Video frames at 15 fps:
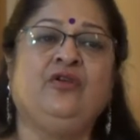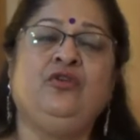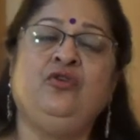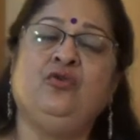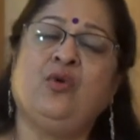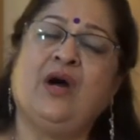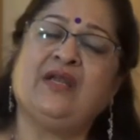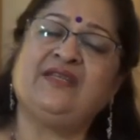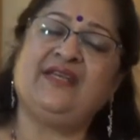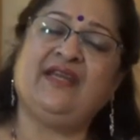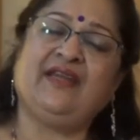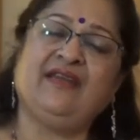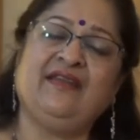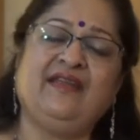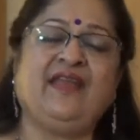You are
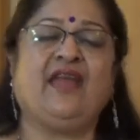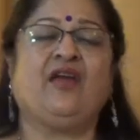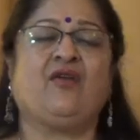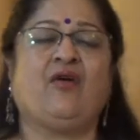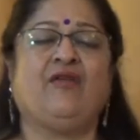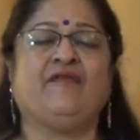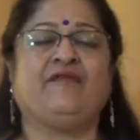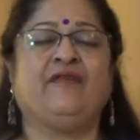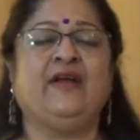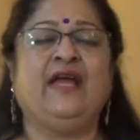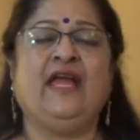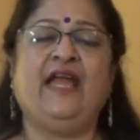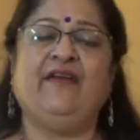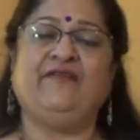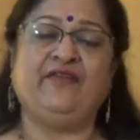taken care of.
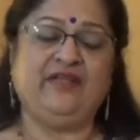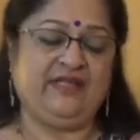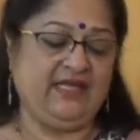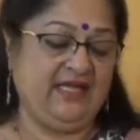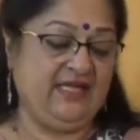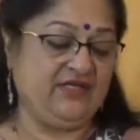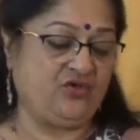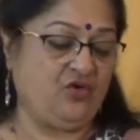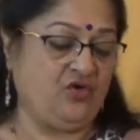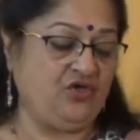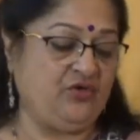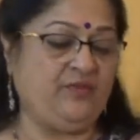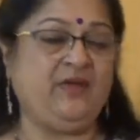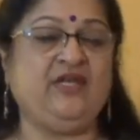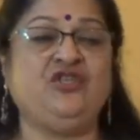Everything is going
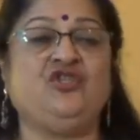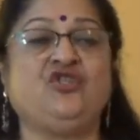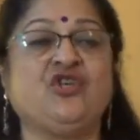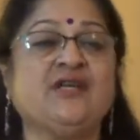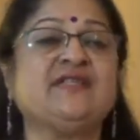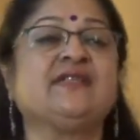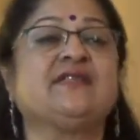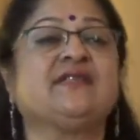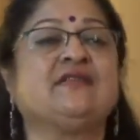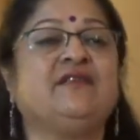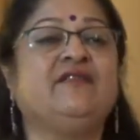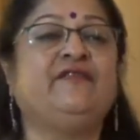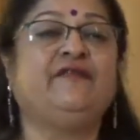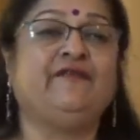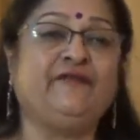to be just
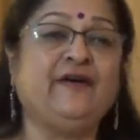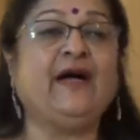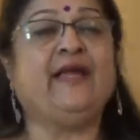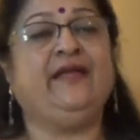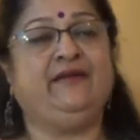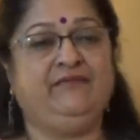fine.